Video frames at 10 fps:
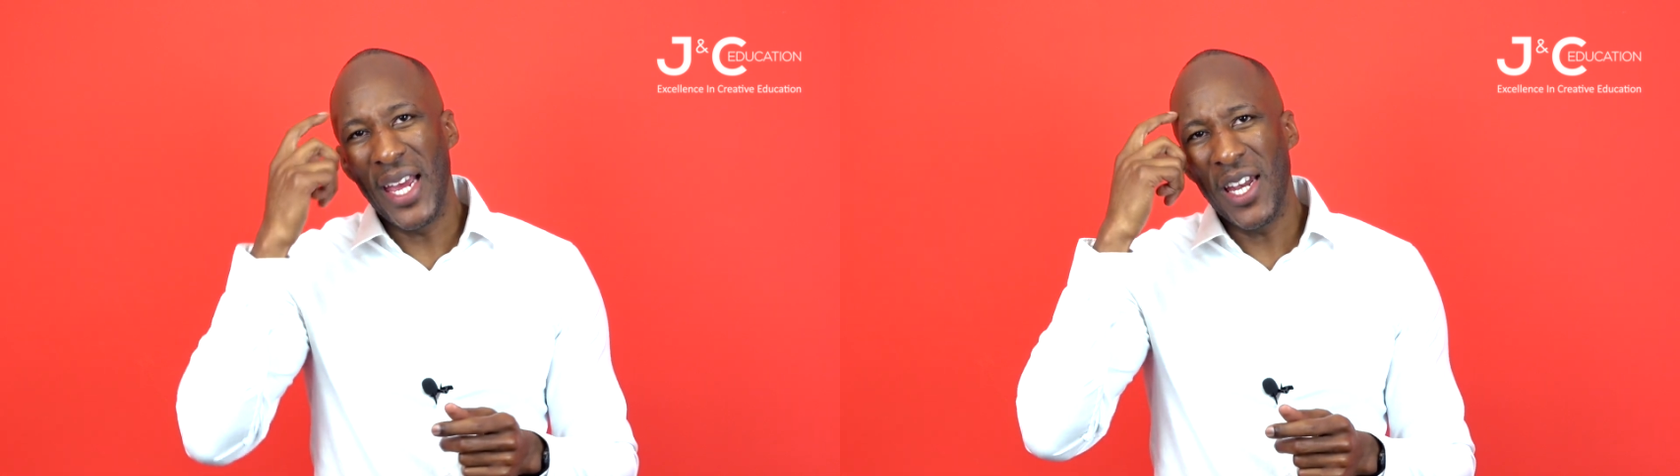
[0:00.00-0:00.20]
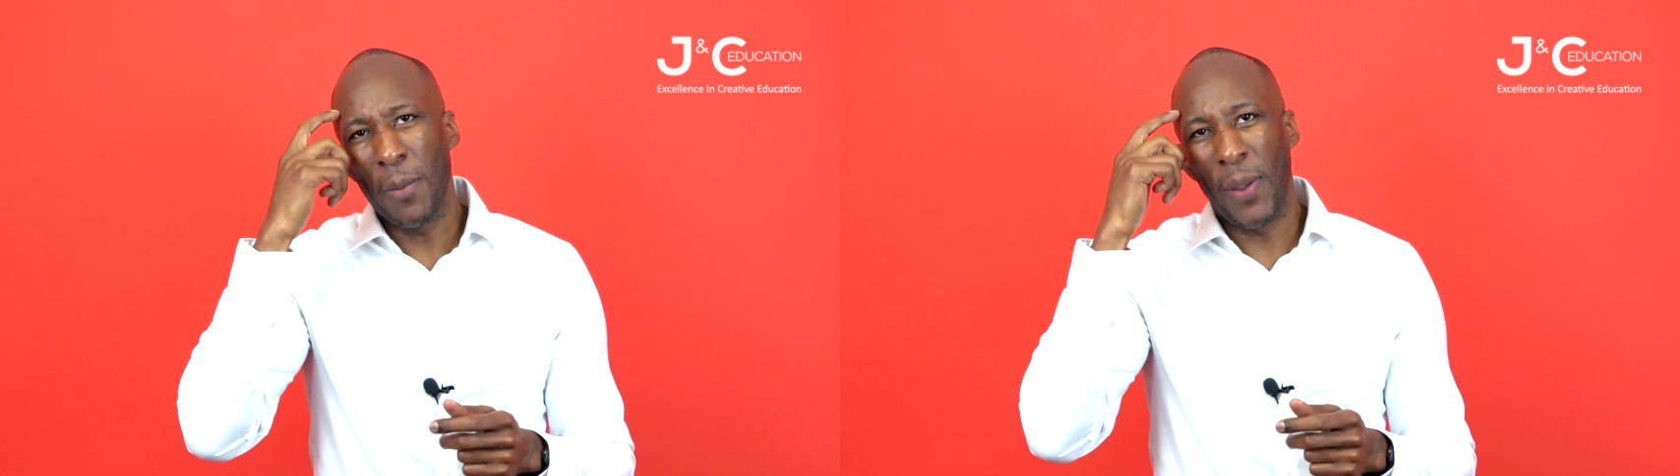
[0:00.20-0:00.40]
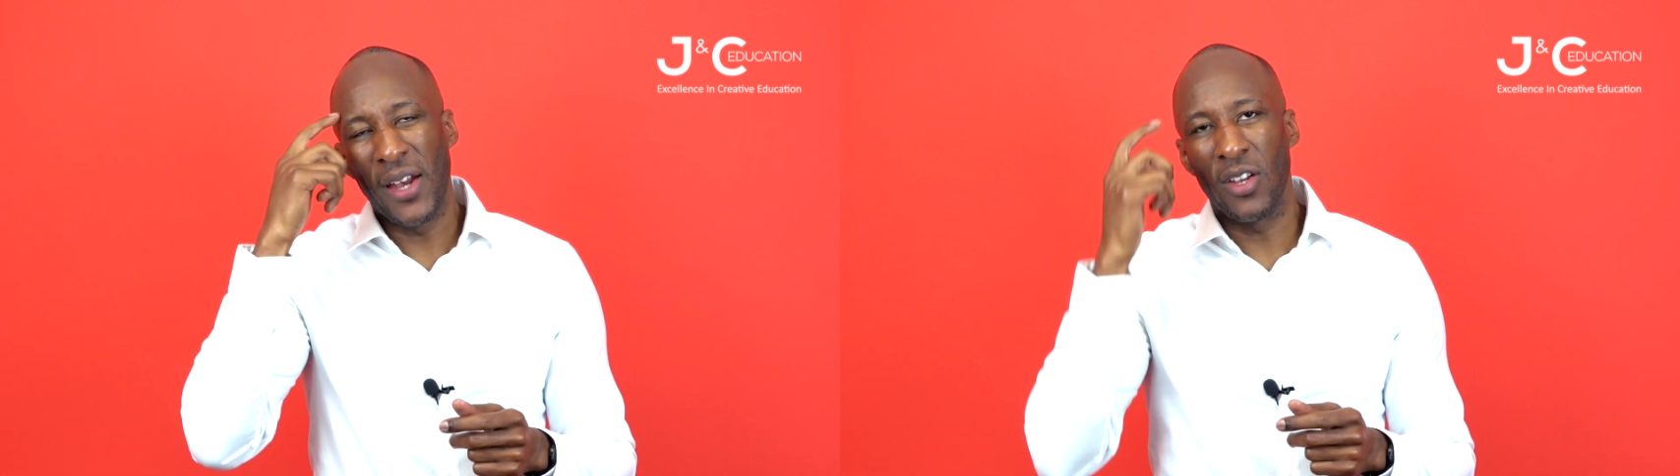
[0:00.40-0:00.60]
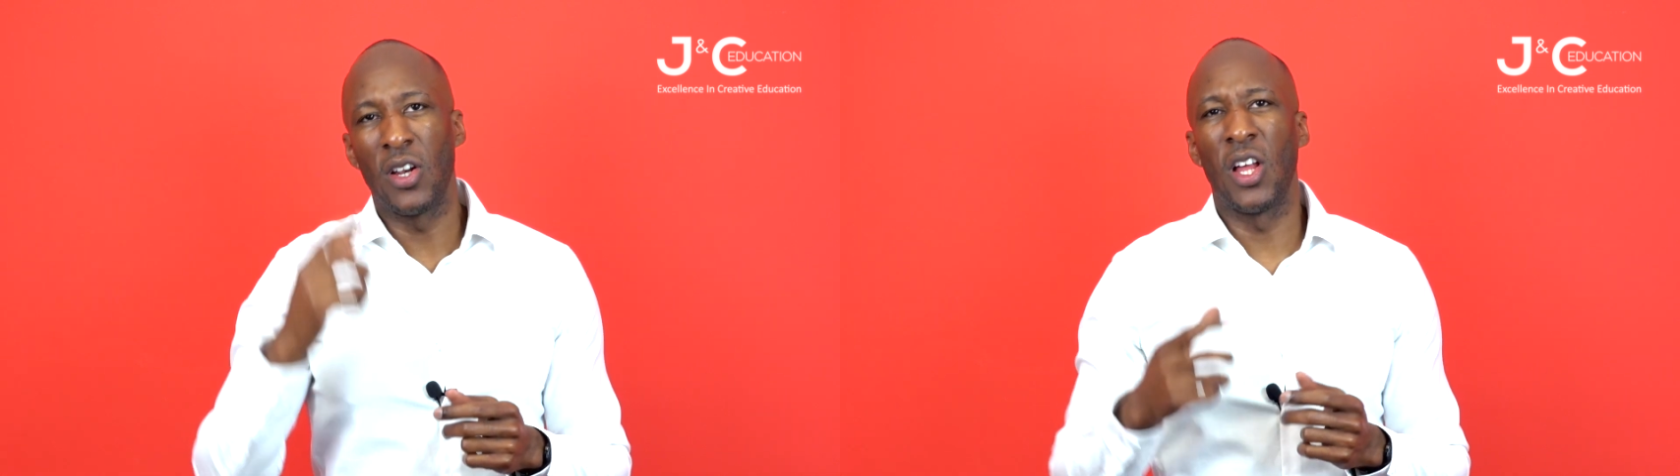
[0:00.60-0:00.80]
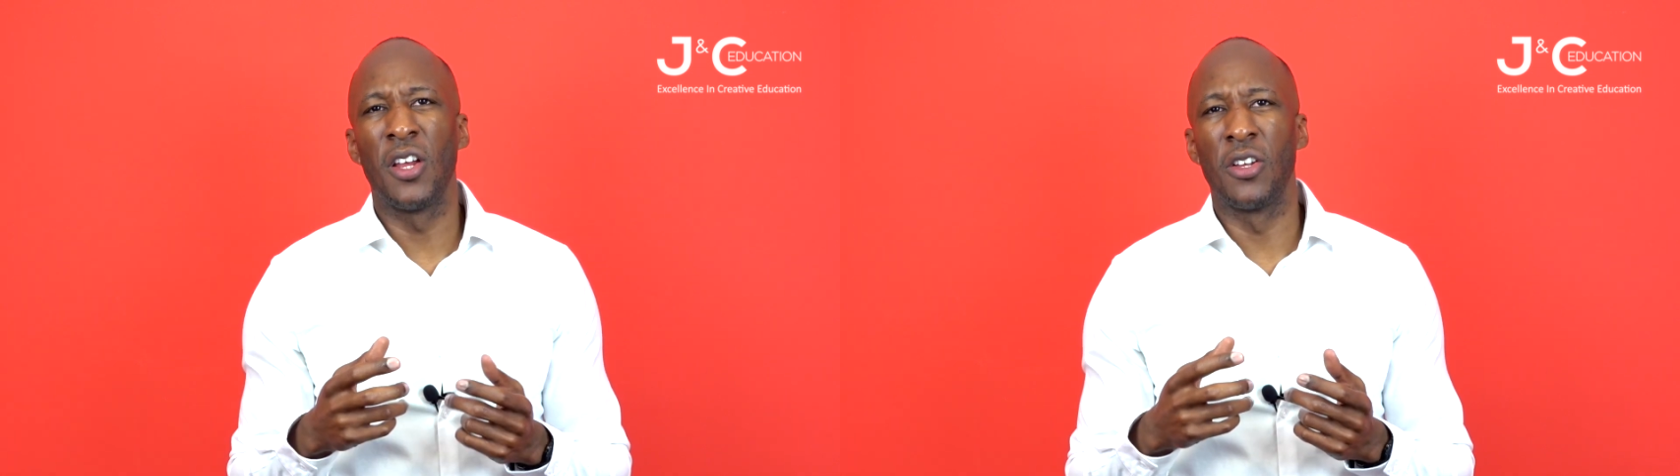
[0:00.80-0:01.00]

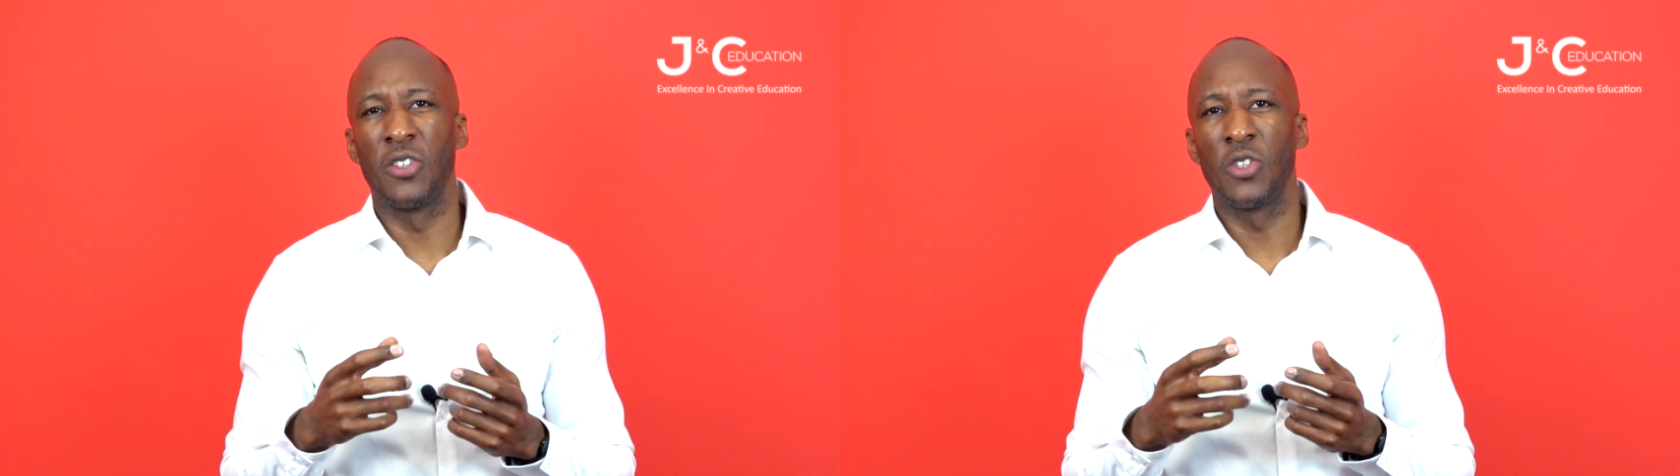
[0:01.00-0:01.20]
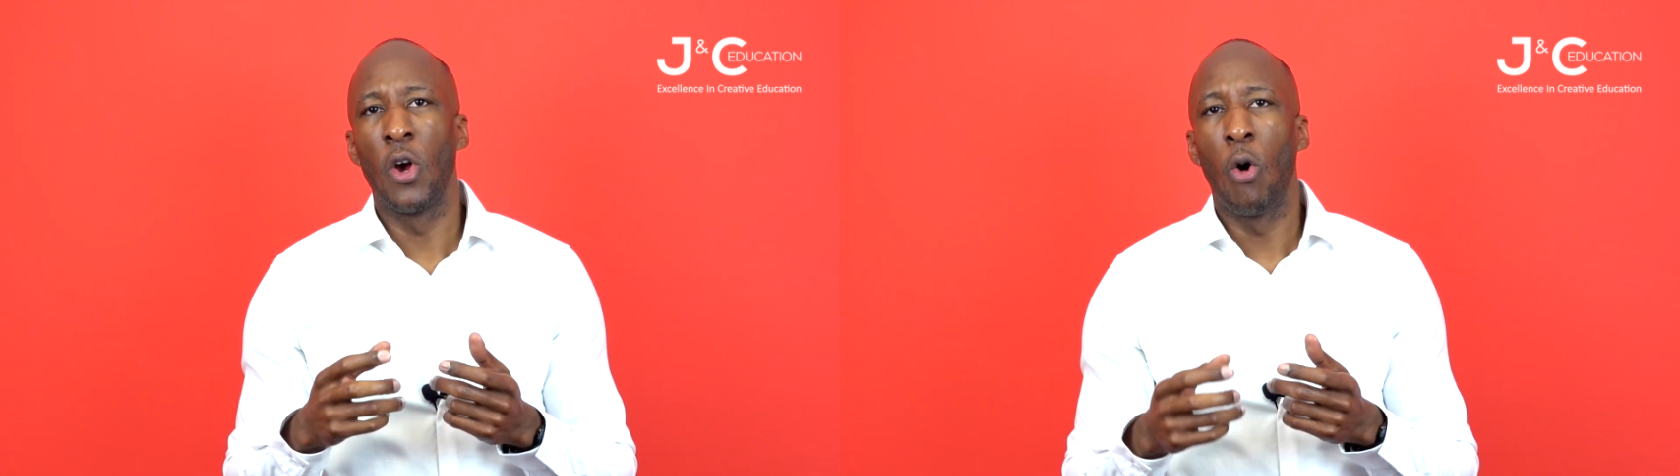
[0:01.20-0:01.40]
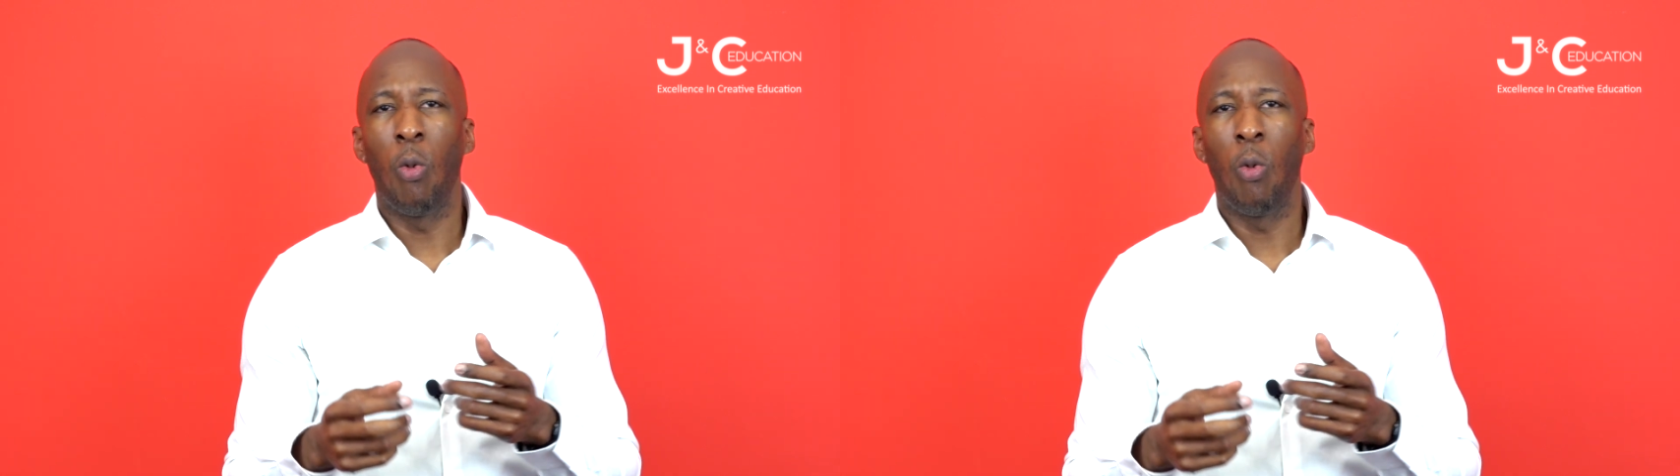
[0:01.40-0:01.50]
independent learners.